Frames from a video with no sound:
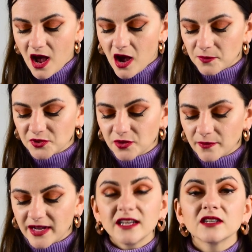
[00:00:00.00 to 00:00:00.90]
upped
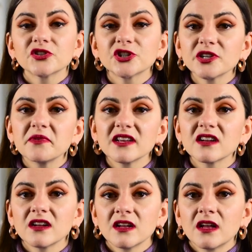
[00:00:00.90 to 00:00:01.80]
my
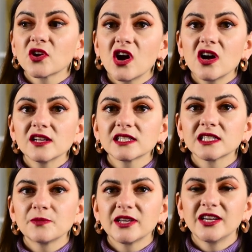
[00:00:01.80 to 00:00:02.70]
shipping
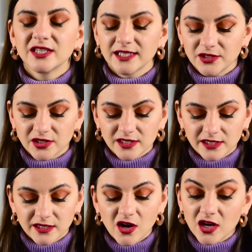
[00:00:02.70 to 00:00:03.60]
costs because it
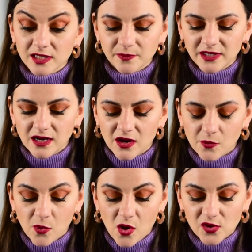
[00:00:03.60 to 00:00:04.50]
just cost me
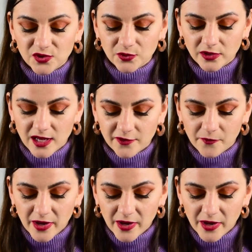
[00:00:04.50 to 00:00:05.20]
um, also a lot of